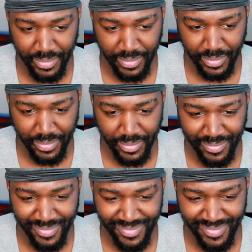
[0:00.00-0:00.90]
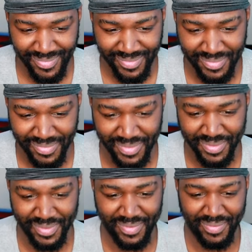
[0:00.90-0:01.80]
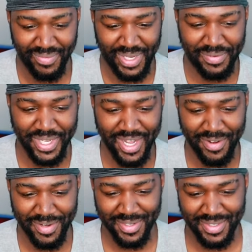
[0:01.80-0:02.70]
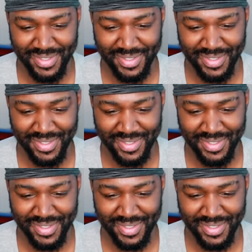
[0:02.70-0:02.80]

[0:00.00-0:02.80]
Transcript: here. Here we go.